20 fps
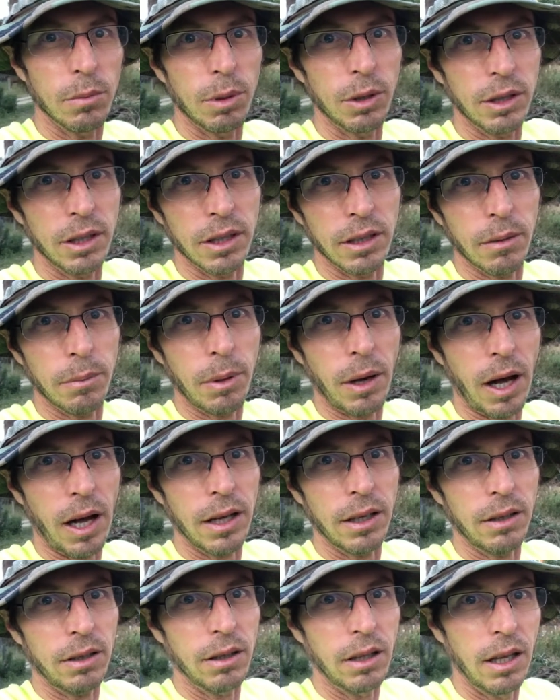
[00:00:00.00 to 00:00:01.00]
put in a
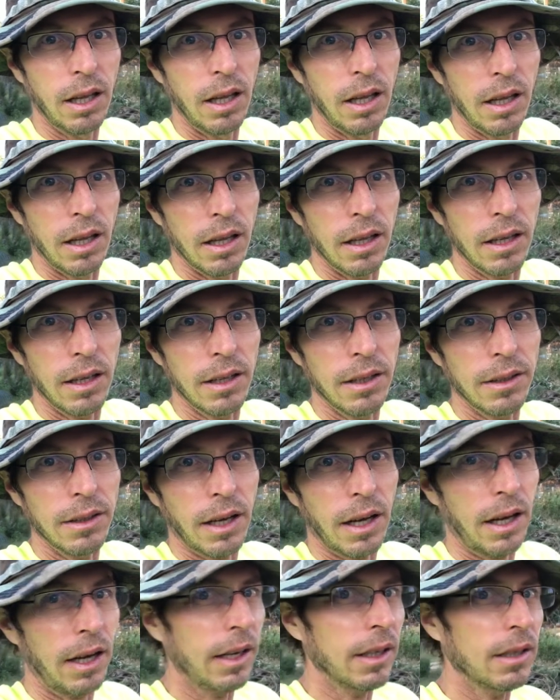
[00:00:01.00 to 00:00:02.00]
pile, and
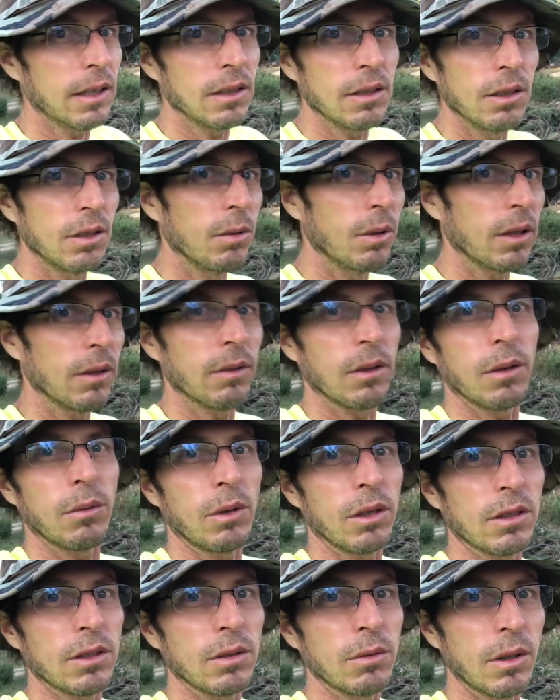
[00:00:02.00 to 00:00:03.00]
I can do whatever I
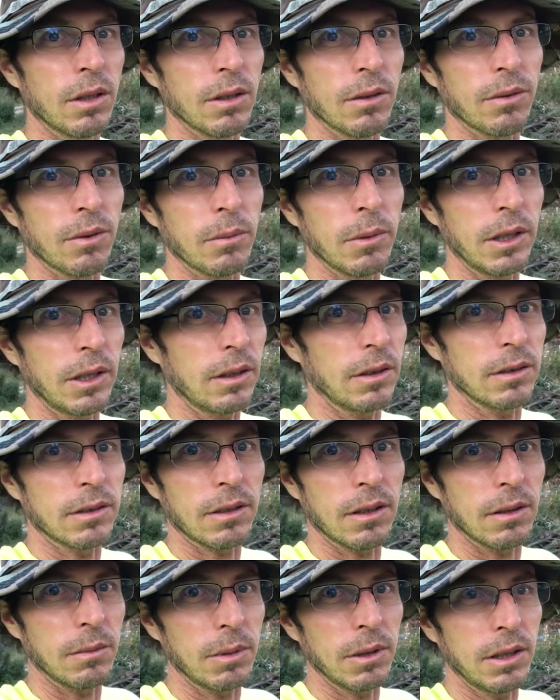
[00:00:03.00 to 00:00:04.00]
want to with it from there. It's
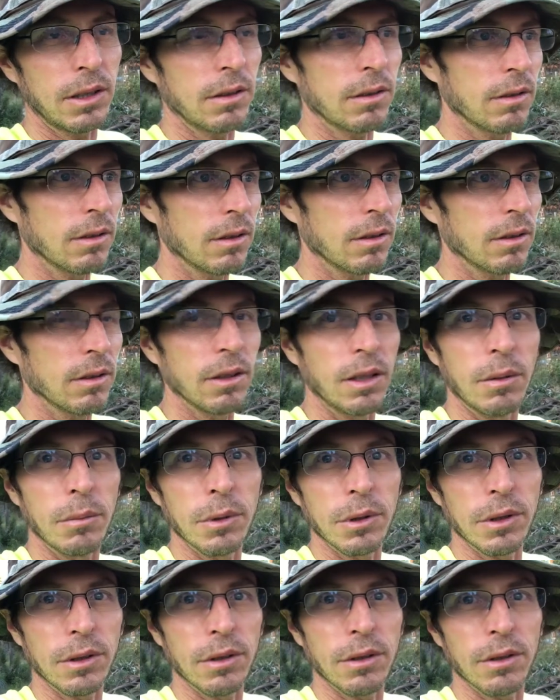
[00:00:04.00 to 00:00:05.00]
going to be either
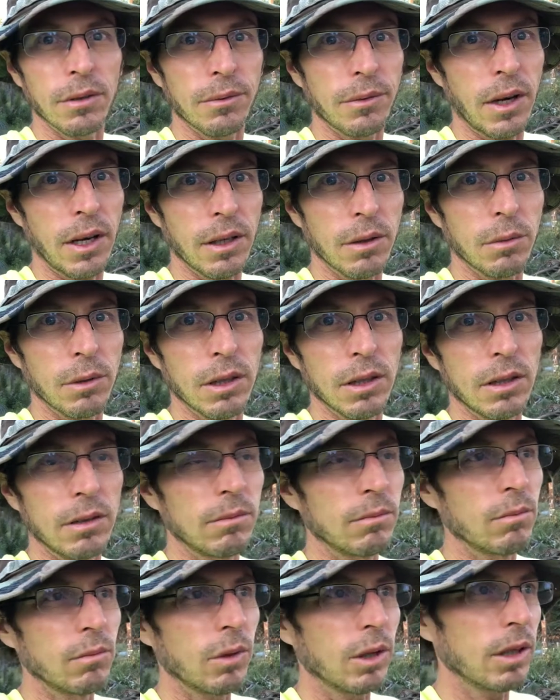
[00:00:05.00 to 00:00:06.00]
lumber, firewood,
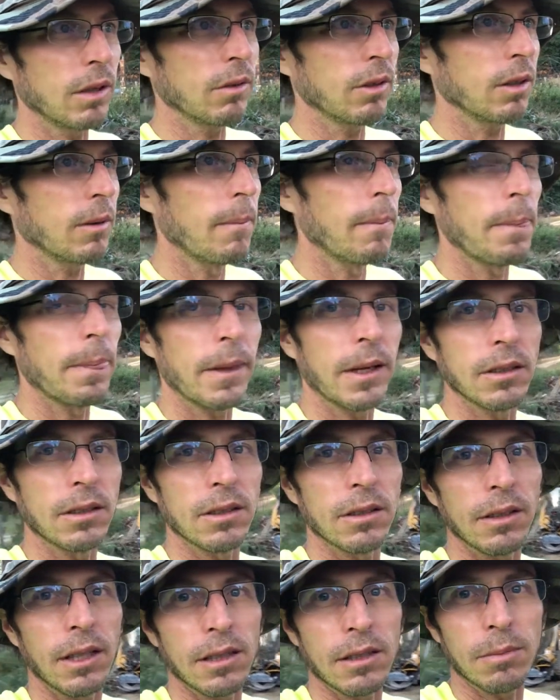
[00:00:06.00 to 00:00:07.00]
whatever.
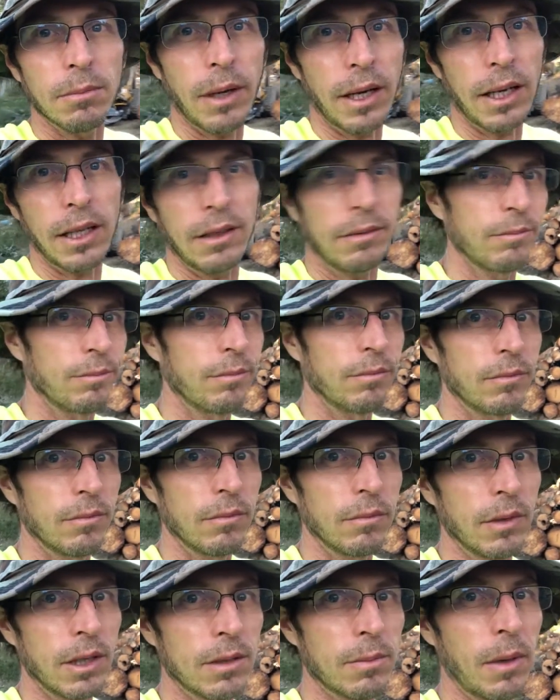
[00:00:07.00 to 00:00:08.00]
That's that's my
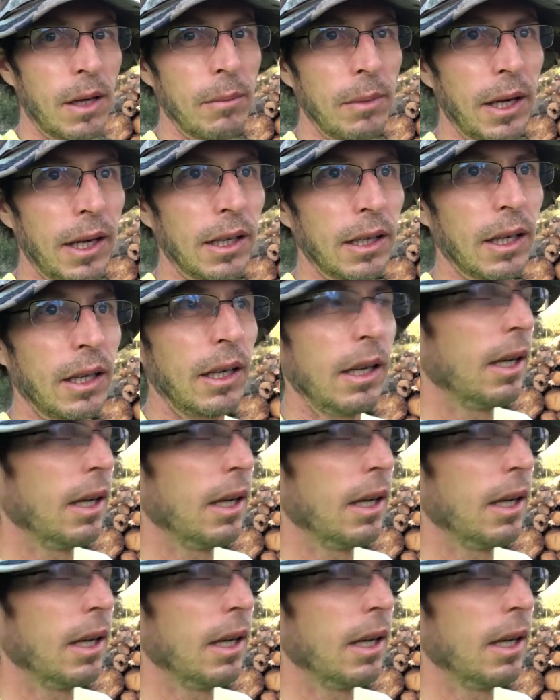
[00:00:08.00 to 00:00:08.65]
that's my bag.